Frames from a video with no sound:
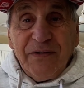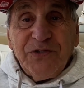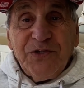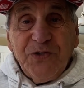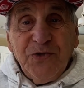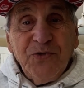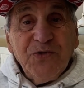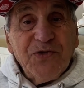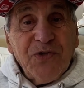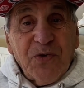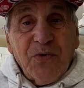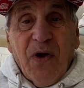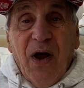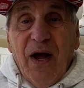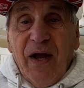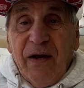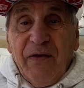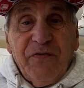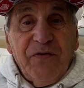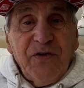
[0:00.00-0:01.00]
Choose the
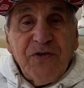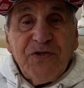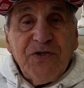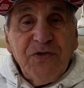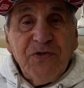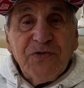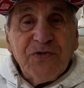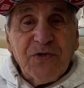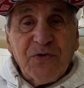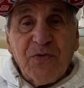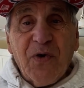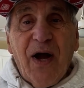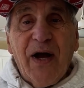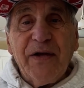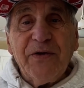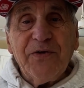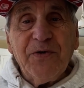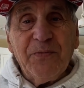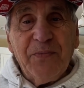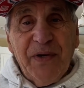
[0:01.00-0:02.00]
right. If you choose the right,
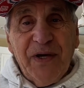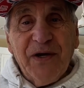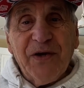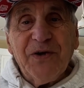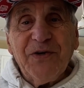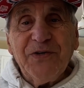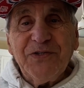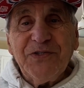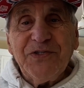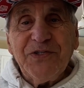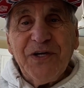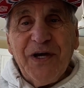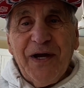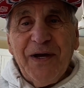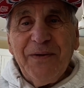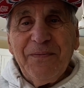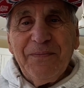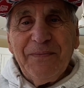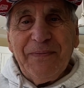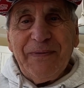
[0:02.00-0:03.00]
you'll be in good shape.